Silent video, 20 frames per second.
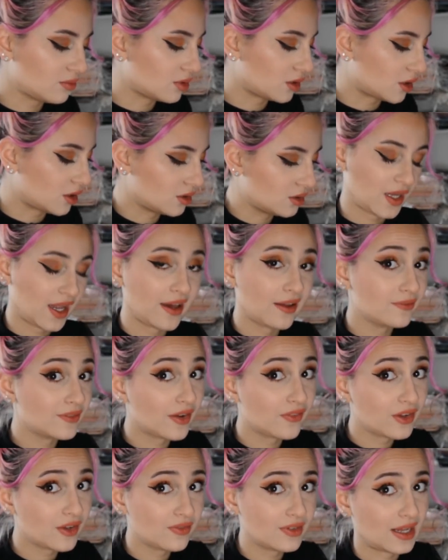but I've
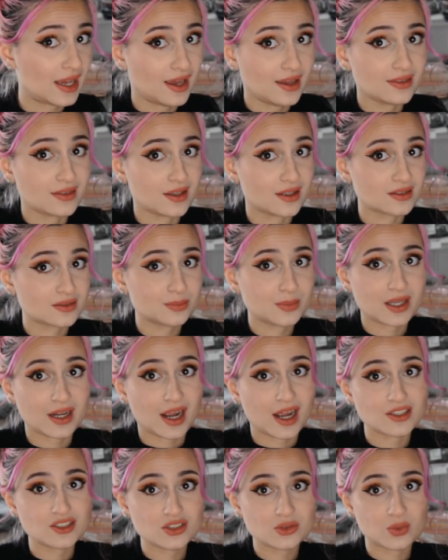never even had this, but
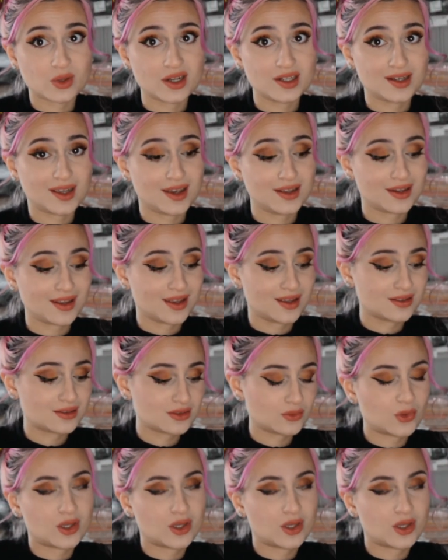I just wanted onions.